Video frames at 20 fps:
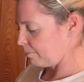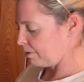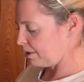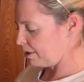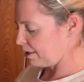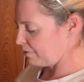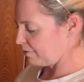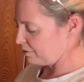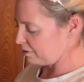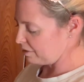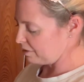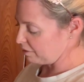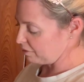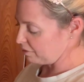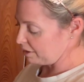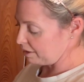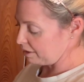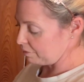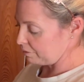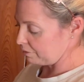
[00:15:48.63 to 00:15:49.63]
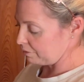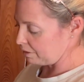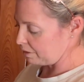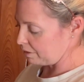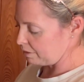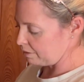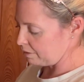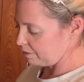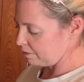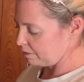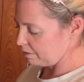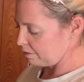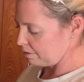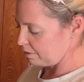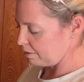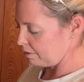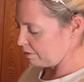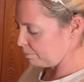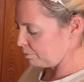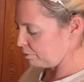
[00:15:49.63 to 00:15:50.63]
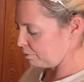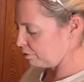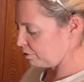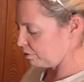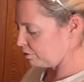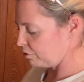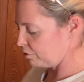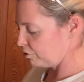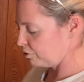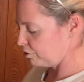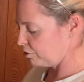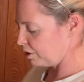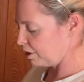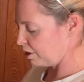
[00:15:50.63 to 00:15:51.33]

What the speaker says: I have to decorate outside. The porch,